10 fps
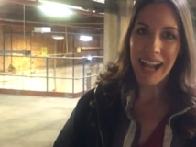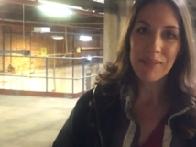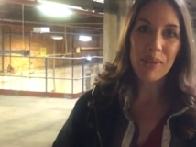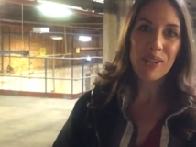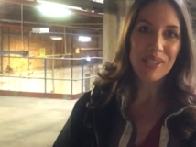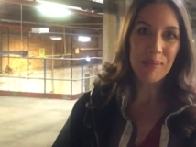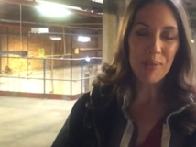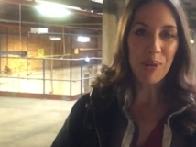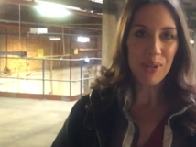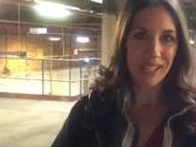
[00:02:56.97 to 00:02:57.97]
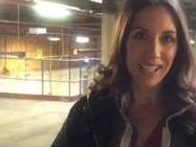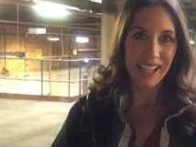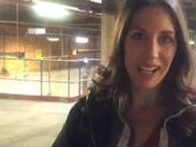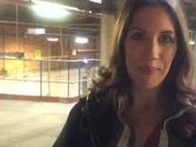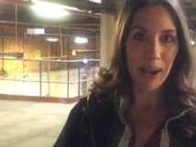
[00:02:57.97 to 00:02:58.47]
and most
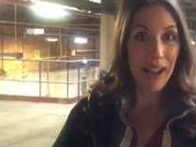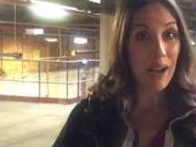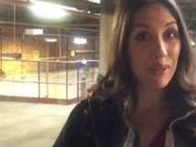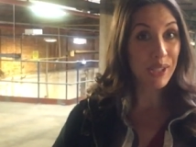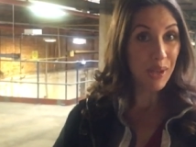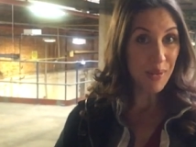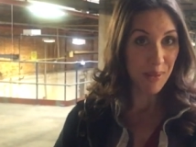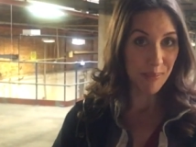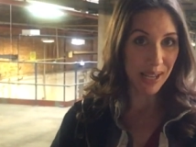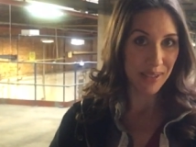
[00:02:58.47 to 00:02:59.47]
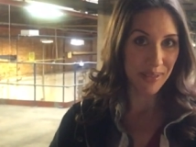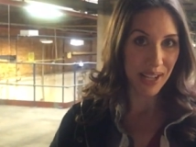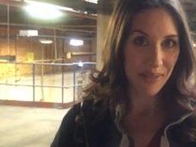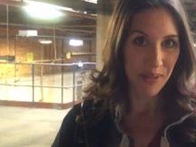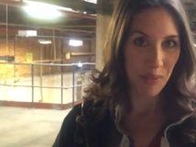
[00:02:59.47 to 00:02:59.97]
importantly, about how you can
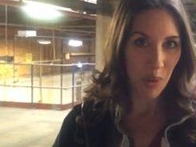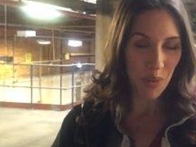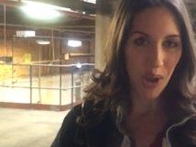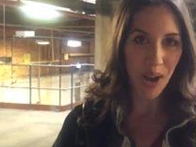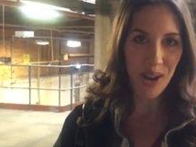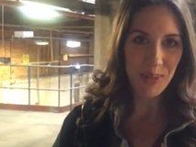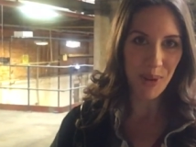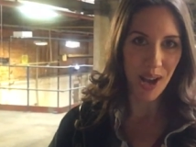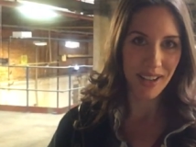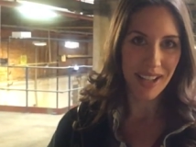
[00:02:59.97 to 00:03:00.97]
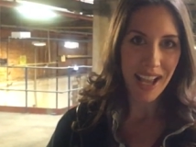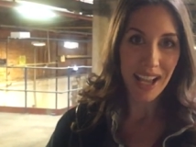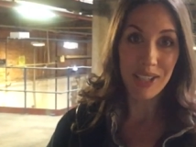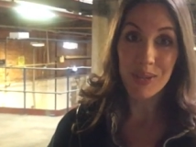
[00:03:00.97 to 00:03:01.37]
benefit from all the hard work and